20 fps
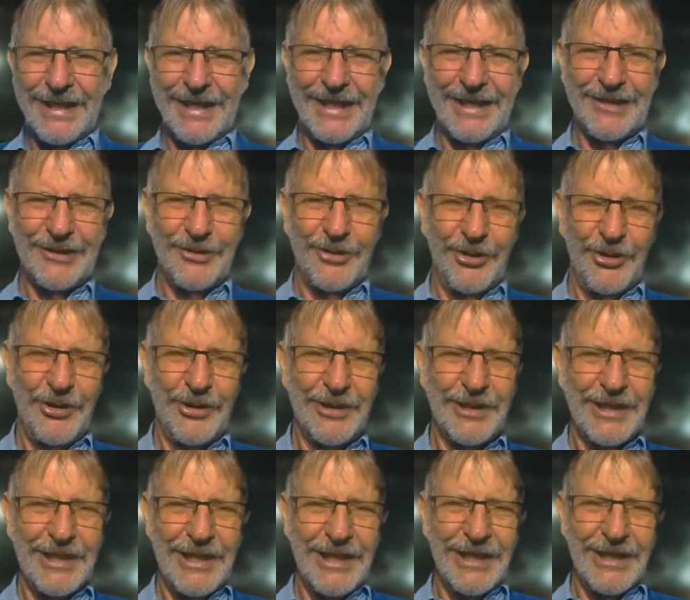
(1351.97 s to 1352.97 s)
And God,
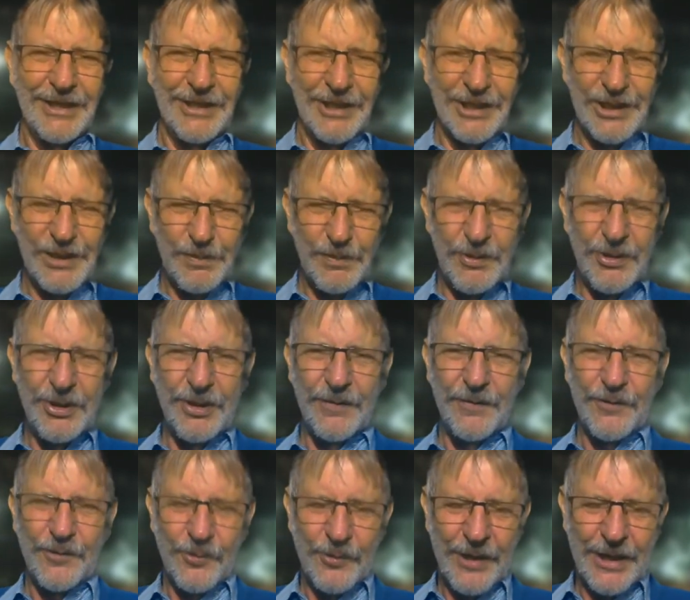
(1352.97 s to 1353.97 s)
the spirit of
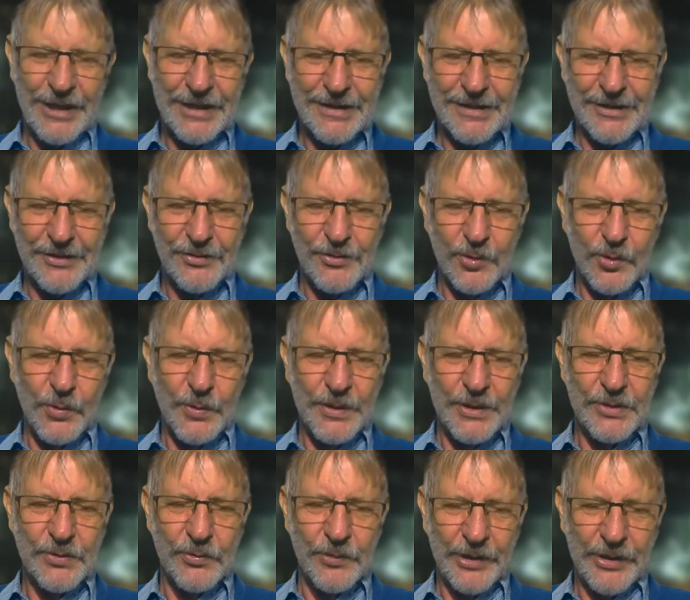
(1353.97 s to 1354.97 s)
Christ, is
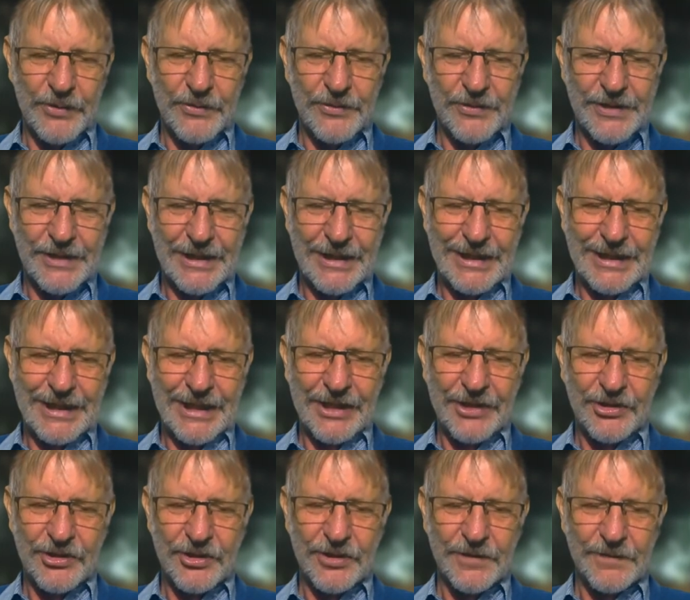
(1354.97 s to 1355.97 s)
always
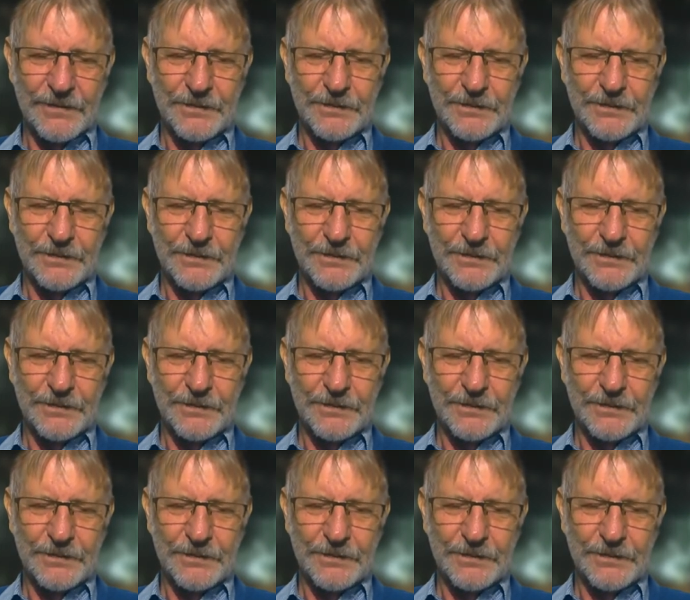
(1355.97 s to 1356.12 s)
reconciliation.